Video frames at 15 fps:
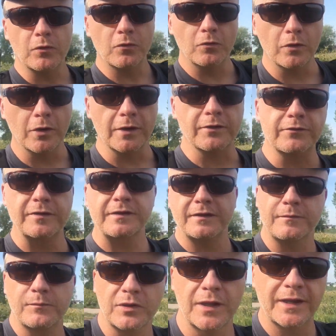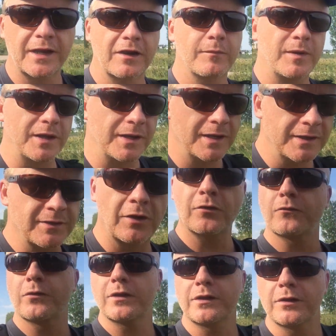who are interested in plein air but
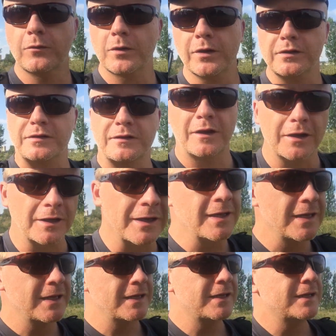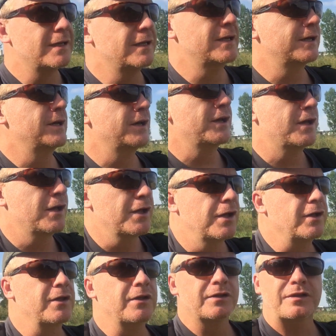don't really know where to start.
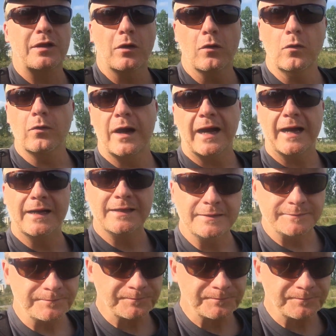So uh,